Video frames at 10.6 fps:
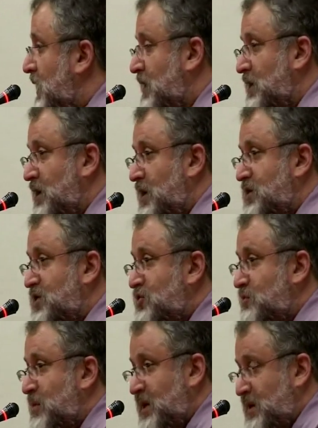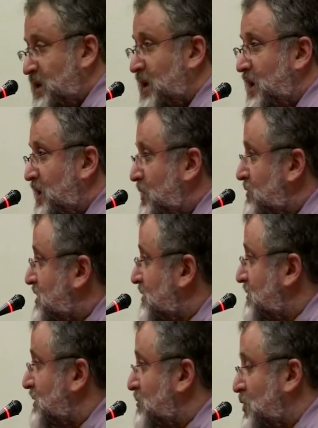and assuming that I know
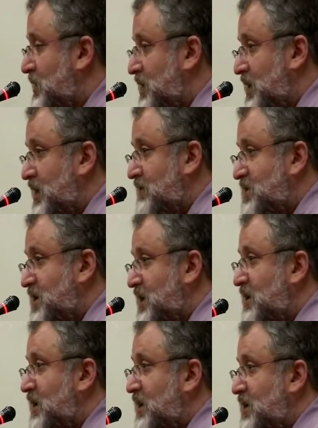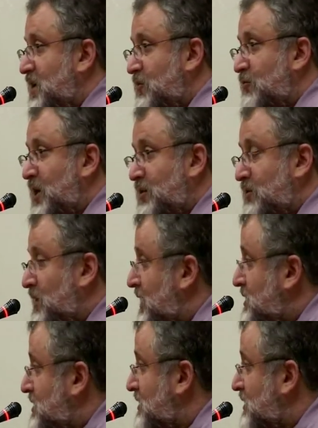something more than I have said and not rather
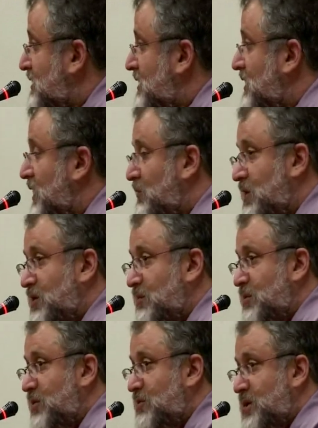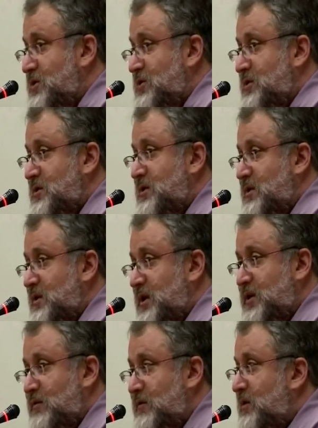less, I welcome your questions.
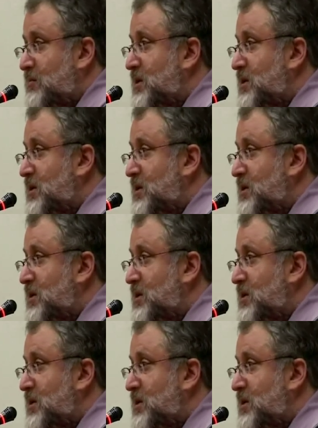Thank you very